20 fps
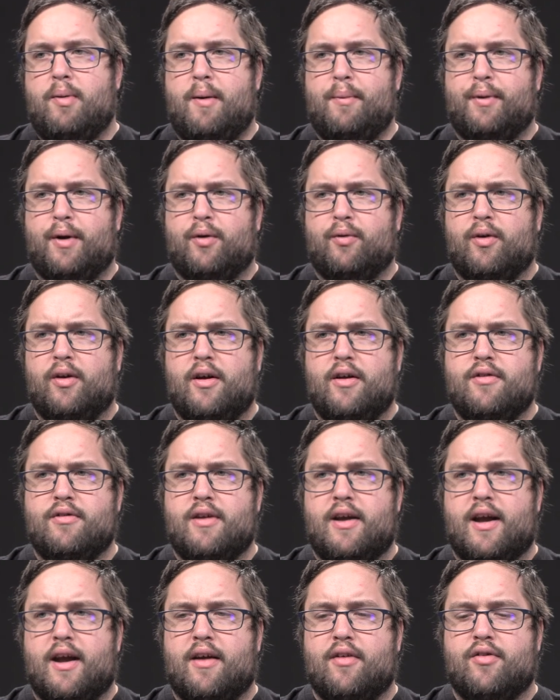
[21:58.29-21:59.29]
people are really
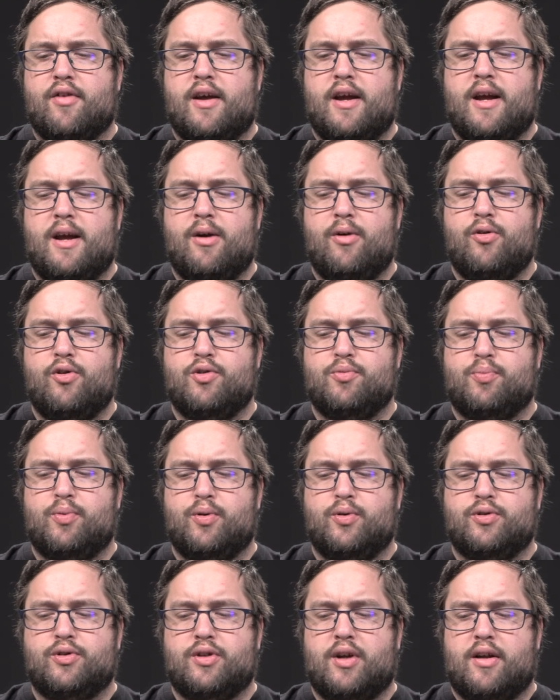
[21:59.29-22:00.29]
seeing is the huge
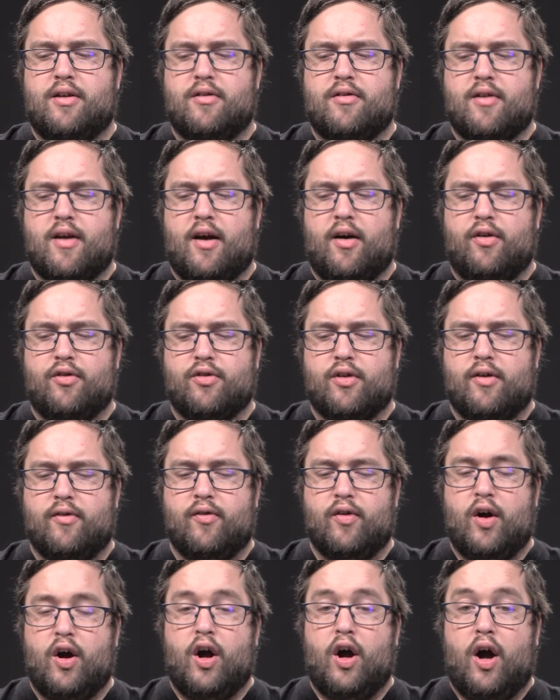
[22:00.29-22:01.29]
boost in sales of